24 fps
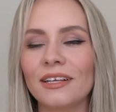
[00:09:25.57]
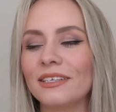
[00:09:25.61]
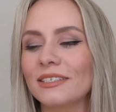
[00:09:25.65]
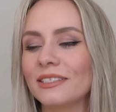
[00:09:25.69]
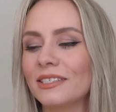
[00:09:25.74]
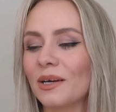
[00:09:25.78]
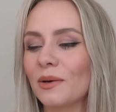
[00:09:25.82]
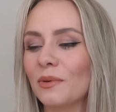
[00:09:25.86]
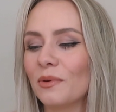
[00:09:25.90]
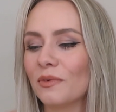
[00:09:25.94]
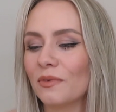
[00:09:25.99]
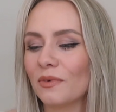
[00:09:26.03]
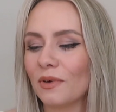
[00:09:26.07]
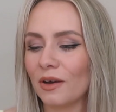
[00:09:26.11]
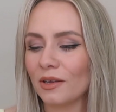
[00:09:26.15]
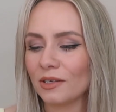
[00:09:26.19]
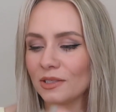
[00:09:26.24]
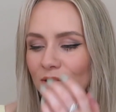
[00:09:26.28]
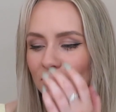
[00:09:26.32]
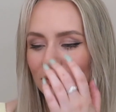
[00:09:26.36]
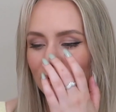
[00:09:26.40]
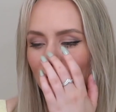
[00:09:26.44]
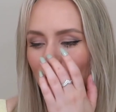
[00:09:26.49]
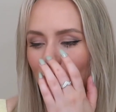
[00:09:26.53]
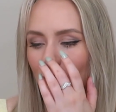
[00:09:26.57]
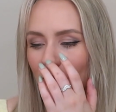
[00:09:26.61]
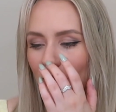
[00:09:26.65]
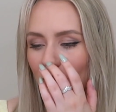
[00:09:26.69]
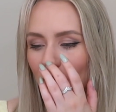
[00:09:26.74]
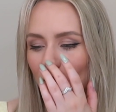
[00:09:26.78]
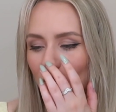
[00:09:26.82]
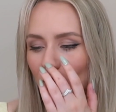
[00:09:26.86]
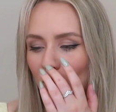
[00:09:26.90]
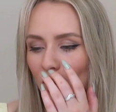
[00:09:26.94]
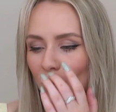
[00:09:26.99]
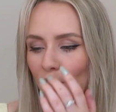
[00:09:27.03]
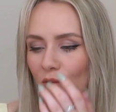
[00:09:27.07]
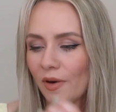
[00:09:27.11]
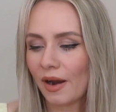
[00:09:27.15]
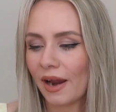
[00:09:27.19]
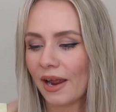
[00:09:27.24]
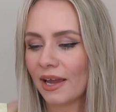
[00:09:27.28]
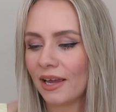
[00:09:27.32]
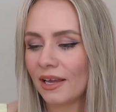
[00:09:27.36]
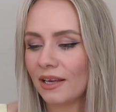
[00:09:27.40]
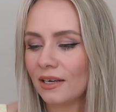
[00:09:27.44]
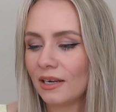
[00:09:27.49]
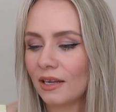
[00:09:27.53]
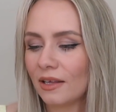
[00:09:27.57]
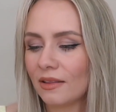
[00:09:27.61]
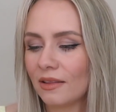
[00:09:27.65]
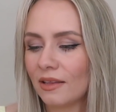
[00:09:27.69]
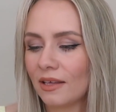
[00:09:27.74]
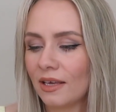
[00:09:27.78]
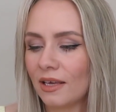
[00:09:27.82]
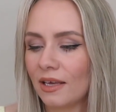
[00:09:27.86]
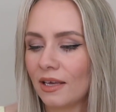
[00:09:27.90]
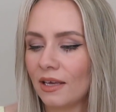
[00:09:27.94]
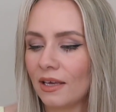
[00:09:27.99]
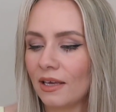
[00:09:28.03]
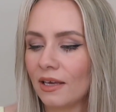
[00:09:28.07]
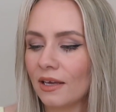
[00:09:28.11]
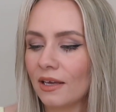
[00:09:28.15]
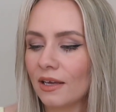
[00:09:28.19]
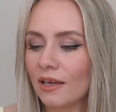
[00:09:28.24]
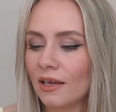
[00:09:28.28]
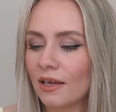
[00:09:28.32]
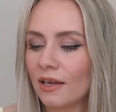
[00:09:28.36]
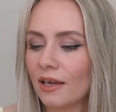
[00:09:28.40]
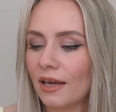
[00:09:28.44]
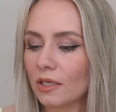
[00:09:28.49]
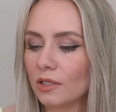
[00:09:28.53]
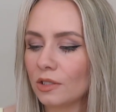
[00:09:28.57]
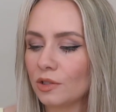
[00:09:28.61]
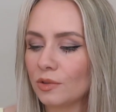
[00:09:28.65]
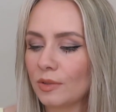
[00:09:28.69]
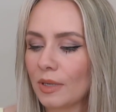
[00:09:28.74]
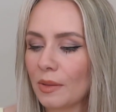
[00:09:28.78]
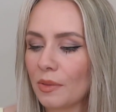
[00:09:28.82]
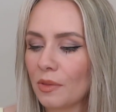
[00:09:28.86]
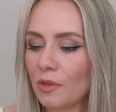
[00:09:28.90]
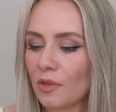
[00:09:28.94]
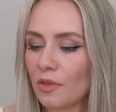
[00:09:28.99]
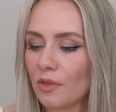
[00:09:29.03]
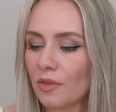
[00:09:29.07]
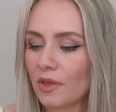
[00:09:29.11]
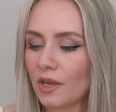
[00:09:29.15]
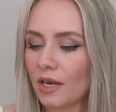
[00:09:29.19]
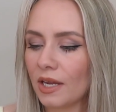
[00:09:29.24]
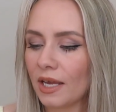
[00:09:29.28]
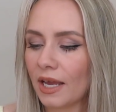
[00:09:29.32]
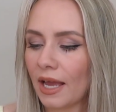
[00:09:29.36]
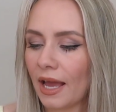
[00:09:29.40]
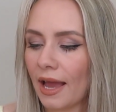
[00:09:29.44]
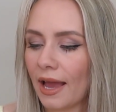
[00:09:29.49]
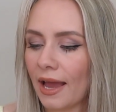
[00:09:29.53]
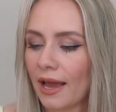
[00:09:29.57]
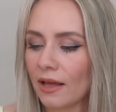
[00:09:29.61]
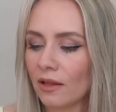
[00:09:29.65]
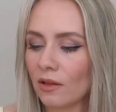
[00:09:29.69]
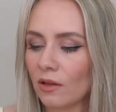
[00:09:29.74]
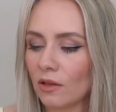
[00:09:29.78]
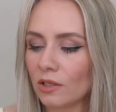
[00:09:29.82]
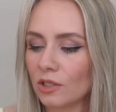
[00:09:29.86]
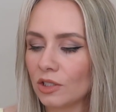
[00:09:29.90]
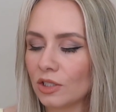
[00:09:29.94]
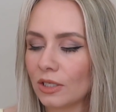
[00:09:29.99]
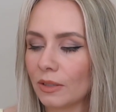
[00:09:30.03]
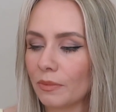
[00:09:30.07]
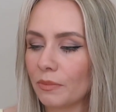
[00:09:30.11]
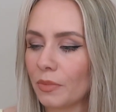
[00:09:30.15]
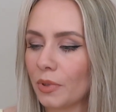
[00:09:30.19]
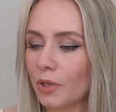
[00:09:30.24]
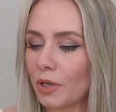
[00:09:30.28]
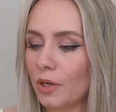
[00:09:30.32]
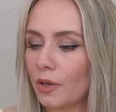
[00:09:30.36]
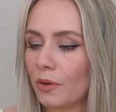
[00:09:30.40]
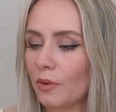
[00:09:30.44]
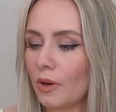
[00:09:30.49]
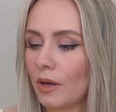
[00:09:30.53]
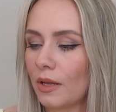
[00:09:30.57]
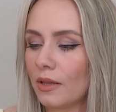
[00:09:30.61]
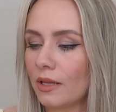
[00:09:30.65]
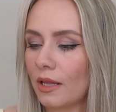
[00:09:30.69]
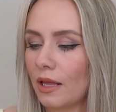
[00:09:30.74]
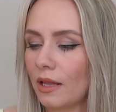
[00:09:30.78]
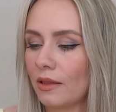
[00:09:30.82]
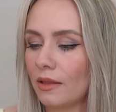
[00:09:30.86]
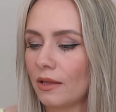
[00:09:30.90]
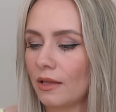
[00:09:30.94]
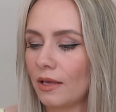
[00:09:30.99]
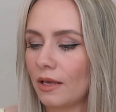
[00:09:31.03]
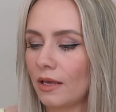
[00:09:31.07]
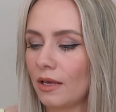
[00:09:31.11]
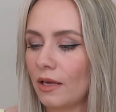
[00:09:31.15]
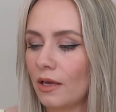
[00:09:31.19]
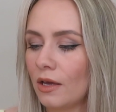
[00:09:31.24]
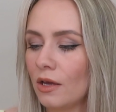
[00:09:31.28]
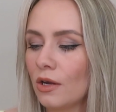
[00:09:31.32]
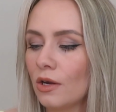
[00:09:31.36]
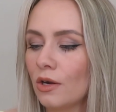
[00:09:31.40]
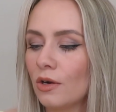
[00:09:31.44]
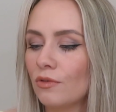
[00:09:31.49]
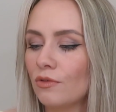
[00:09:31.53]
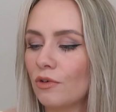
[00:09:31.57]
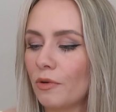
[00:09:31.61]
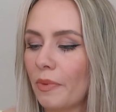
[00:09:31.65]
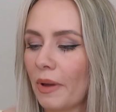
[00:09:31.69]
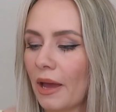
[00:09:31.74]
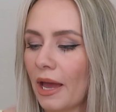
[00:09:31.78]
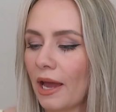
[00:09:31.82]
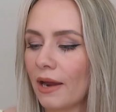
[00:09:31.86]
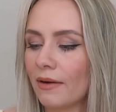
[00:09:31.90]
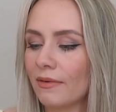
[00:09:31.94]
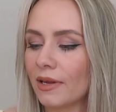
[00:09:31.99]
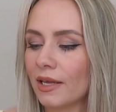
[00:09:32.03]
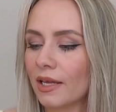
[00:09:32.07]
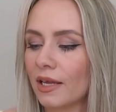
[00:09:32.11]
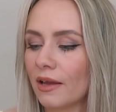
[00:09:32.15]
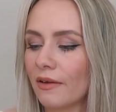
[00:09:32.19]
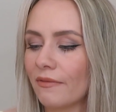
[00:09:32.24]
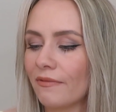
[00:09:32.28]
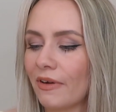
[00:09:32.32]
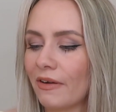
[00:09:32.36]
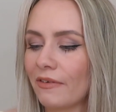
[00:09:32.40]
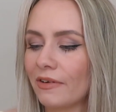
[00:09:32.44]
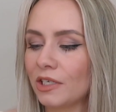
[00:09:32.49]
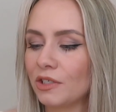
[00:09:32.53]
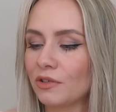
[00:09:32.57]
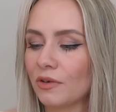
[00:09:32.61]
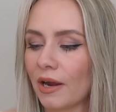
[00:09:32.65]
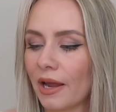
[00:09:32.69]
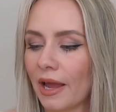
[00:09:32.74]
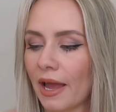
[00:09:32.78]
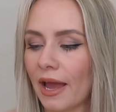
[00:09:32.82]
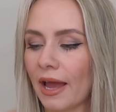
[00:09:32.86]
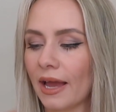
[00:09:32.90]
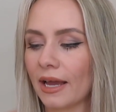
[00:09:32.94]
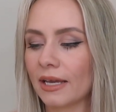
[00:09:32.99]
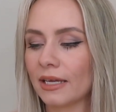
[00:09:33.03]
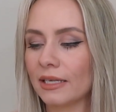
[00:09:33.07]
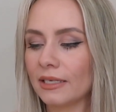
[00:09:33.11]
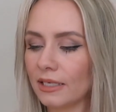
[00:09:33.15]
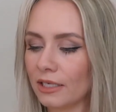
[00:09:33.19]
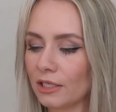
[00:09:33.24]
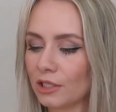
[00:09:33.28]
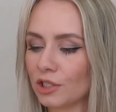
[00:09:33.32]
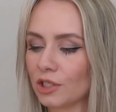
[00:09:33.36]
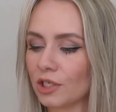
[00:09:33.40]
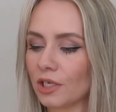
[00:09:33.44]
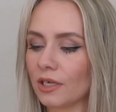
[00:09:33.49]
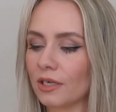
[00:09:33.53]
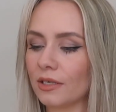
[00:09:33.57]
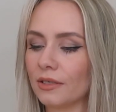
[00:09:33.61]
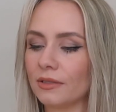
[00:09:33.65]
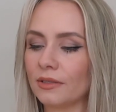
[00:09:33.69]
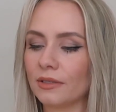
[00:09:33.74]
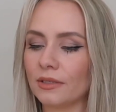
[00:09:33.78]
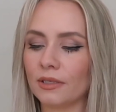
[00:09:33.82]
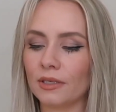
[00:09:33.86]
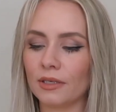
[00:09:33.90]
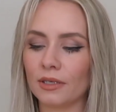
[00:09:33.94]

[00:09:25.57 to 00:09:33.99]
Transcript: So we've got from Chlorane, the Strength Thinning Hair Loss Shampoo, and then the Repairing Very Dry Hair Conditioner.